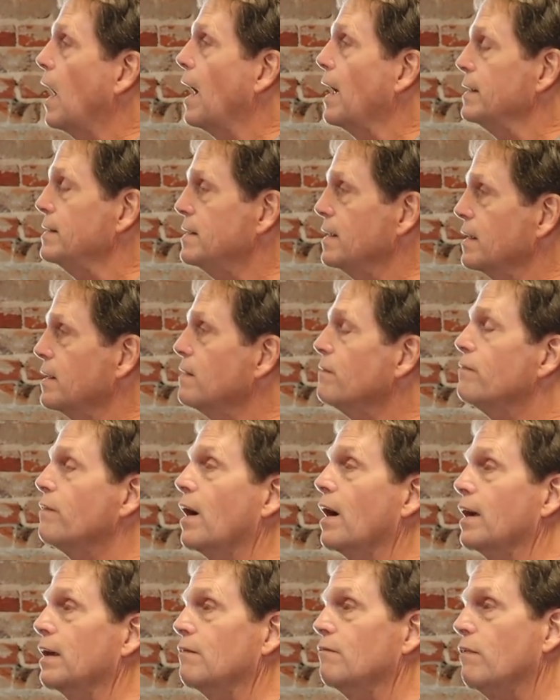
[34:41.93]

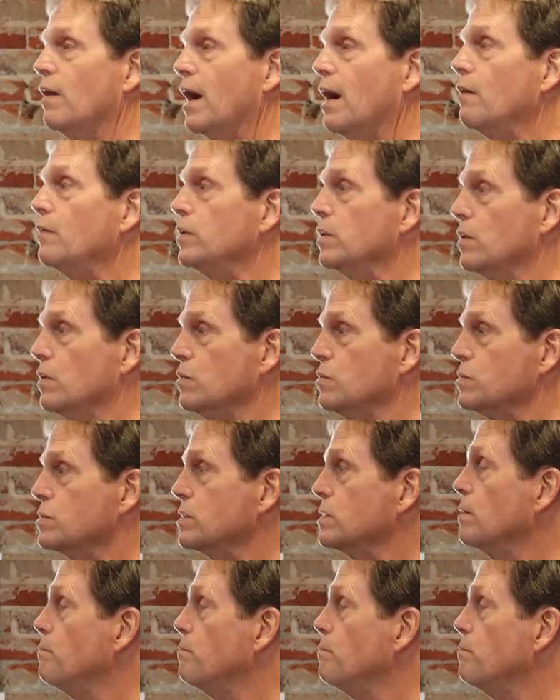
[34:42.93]
identifying values,